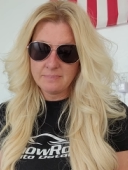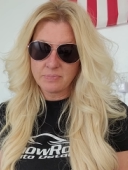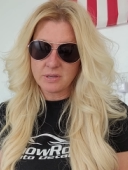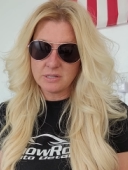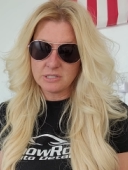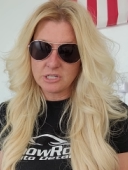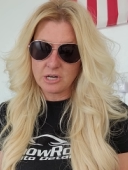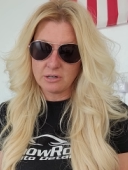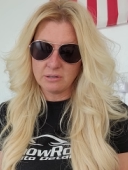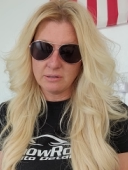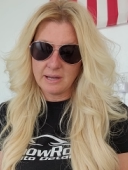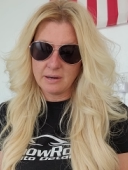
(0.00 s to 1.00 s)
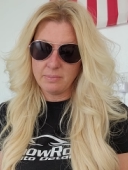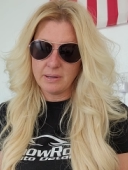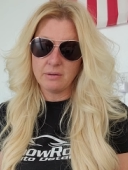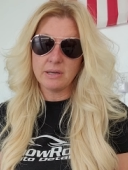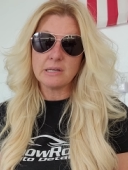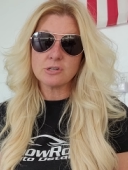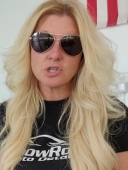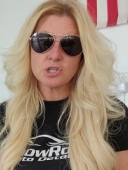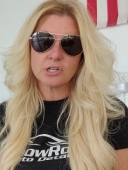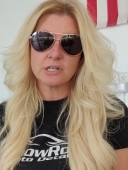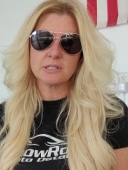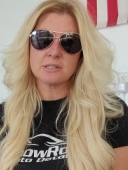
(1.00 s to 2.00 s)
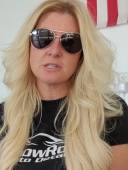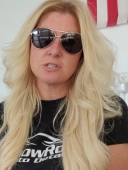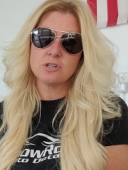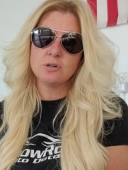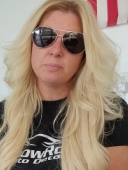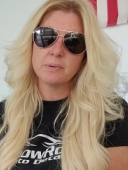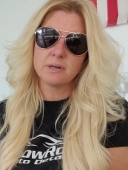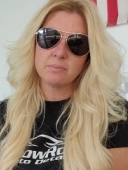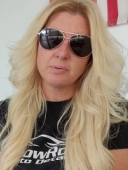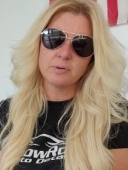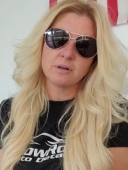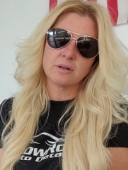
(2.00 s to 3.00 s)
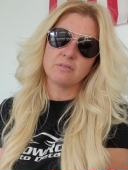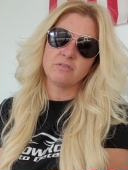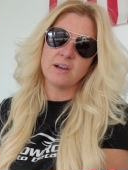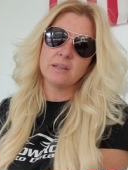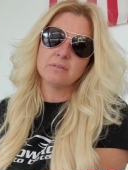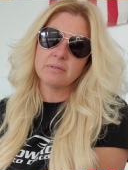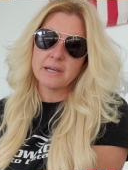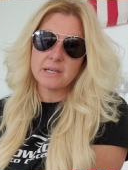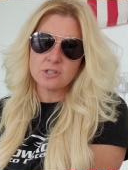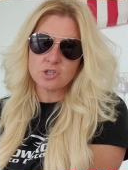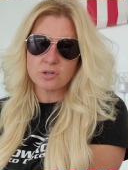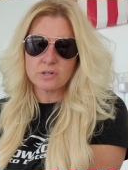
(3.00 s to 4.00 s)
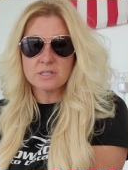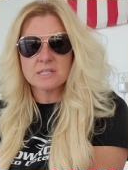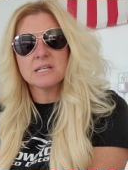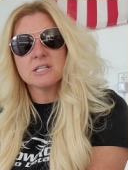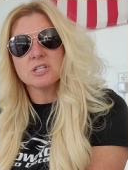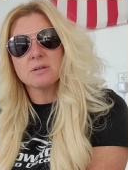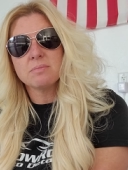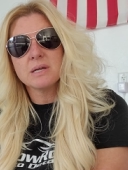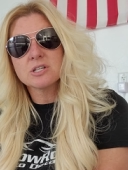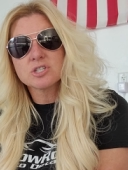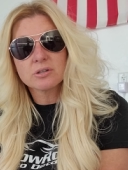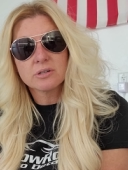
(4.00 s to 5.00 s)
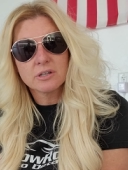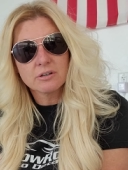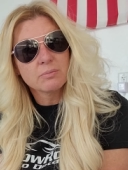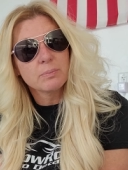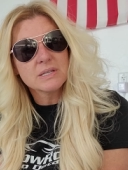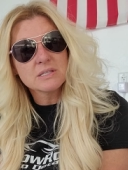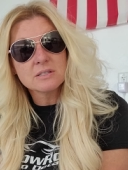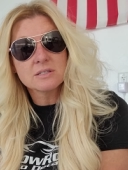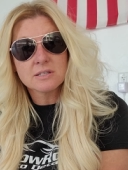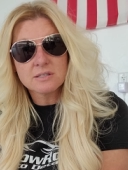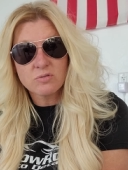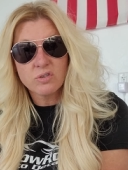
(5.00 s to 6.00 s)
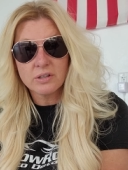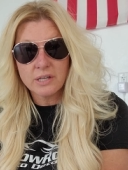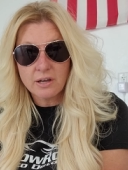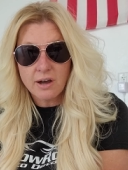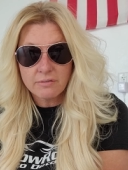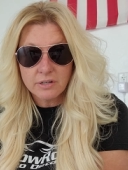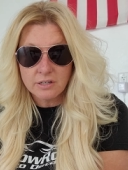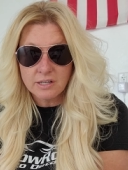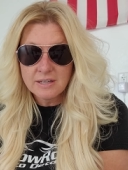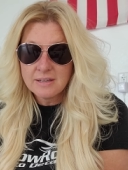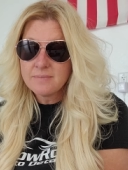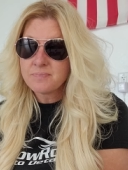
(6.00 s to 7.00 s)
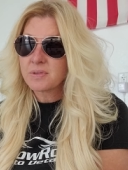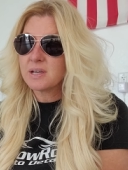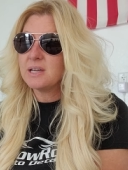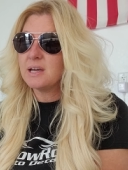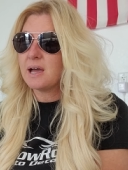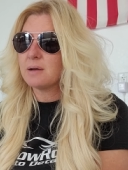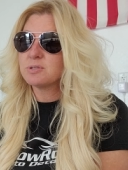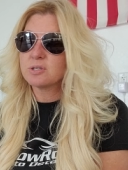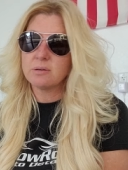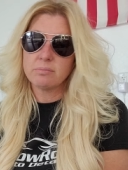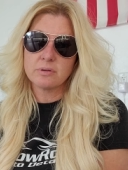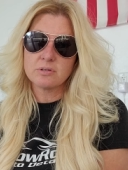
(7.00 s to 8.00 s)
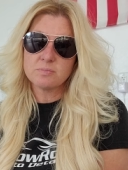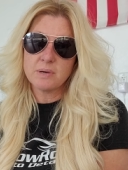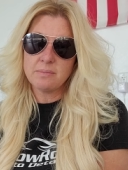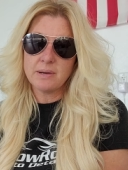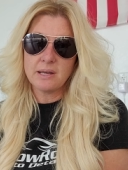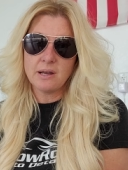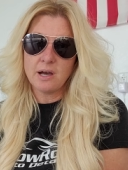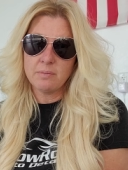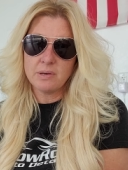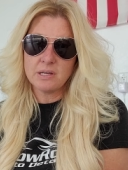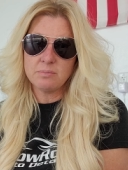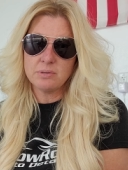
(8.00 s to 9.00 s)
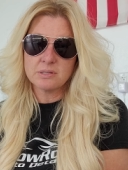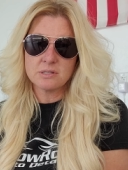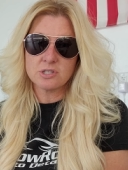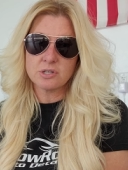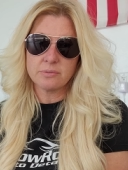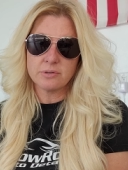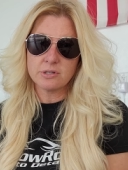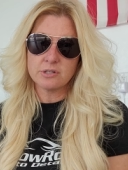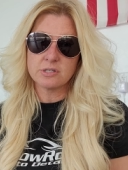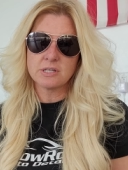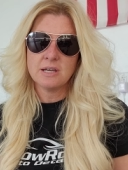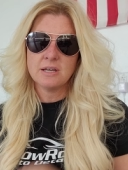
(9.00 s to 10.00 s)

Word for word: I'm going to talk a lot about insurance, super important. Find the right insurance agent. Make sure your business is fully covered. It absolutely blows my mind how many business owners,